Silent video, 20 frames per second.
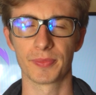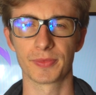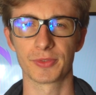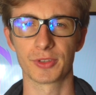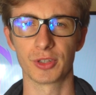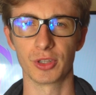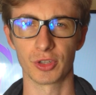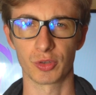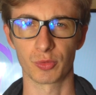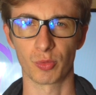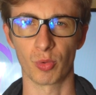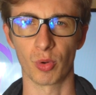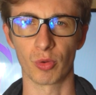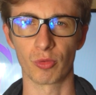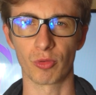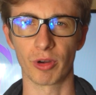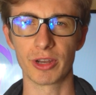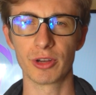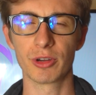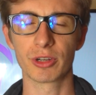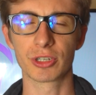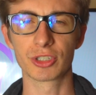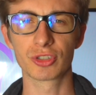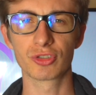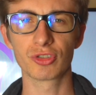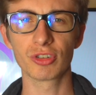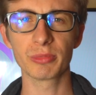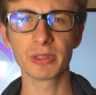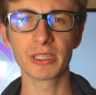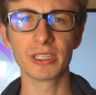to this world, right? You're
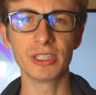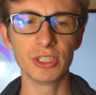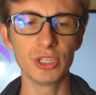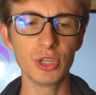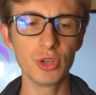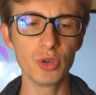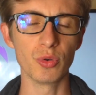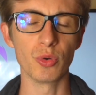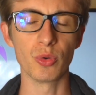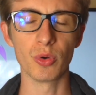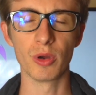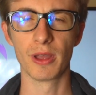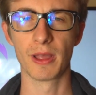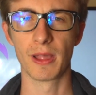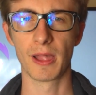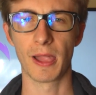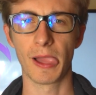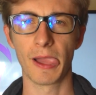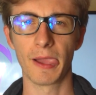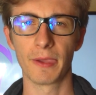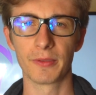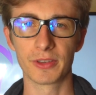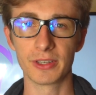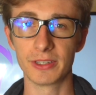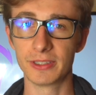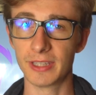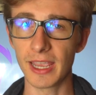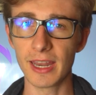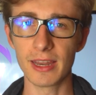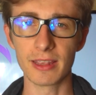extremely new to
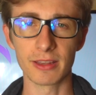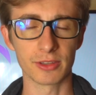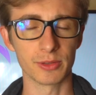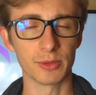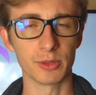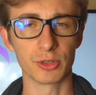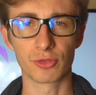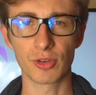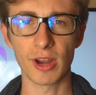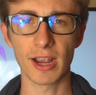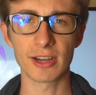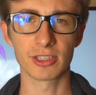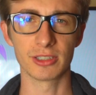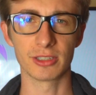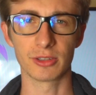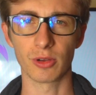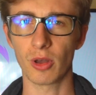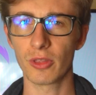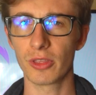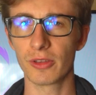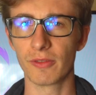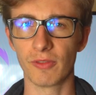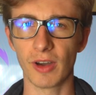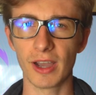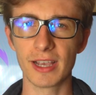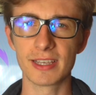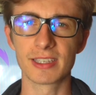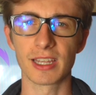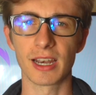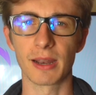dating, to attraction, to all the
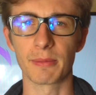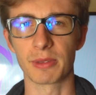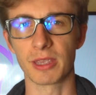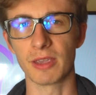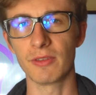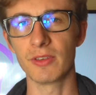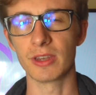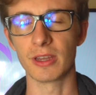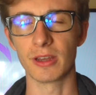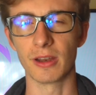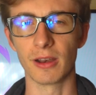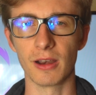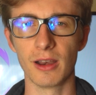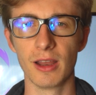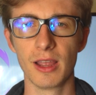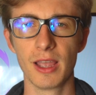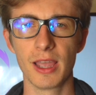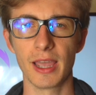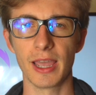advice that I'm giving here.